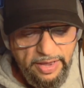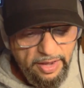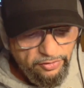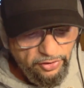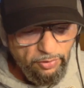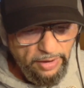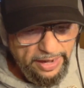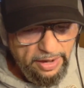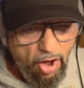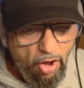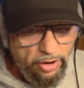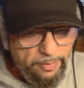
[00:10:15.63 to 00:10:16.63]
So like
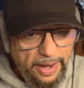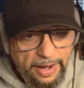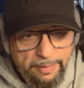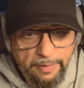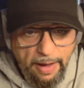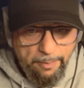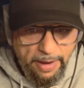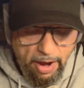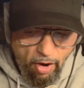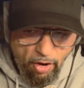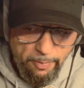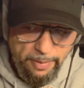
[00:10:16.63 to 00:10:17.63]
on my
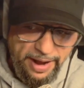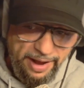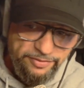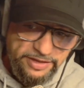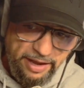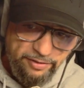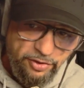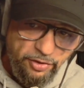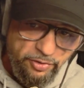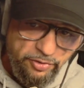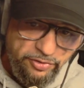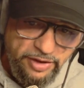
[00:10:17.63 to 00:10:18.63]
arm, I have
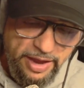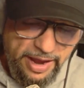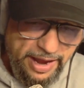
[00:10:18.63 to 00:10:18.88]
tattoos,